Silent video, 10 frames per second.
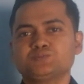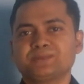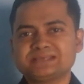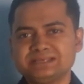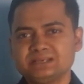
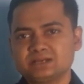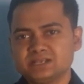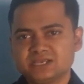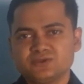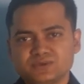present
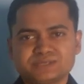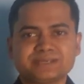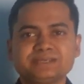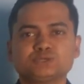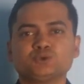continuous
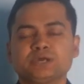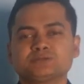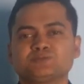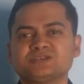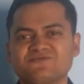tense to
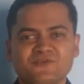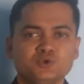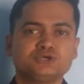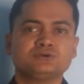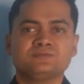express
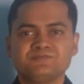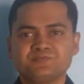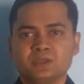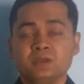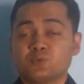future,
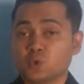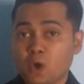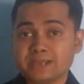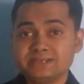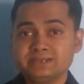
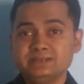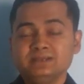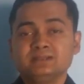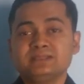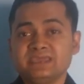provided
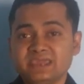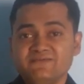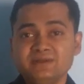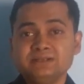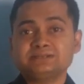the
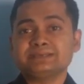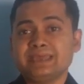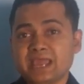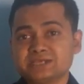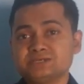events,
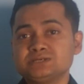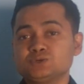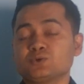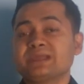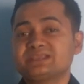actions,
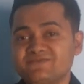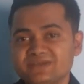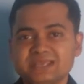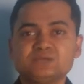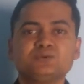or
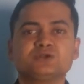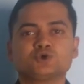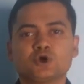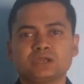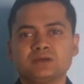activities we are
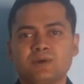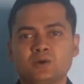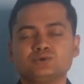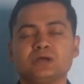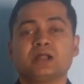talking
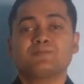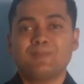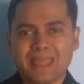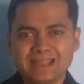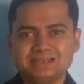about are
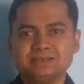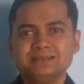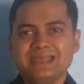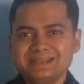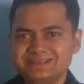planned
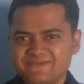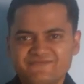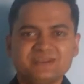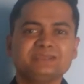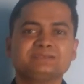and
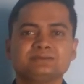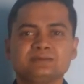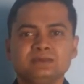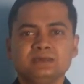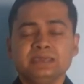definite.
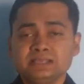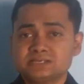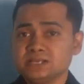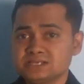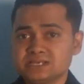In
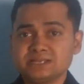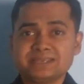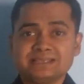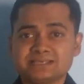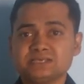such
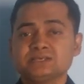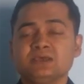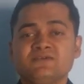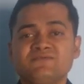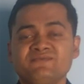sentences,
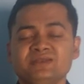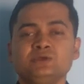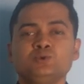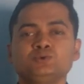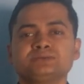we will
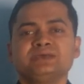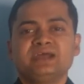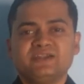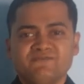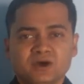use
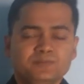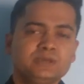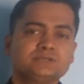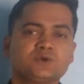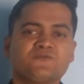
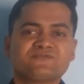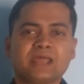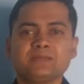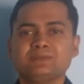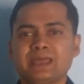adverbials of
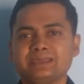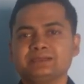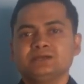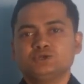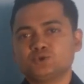time
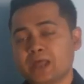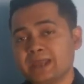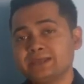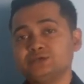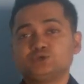like
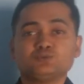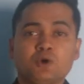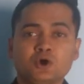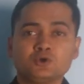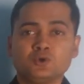tonight,
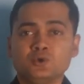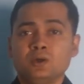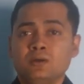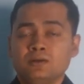tomorrow,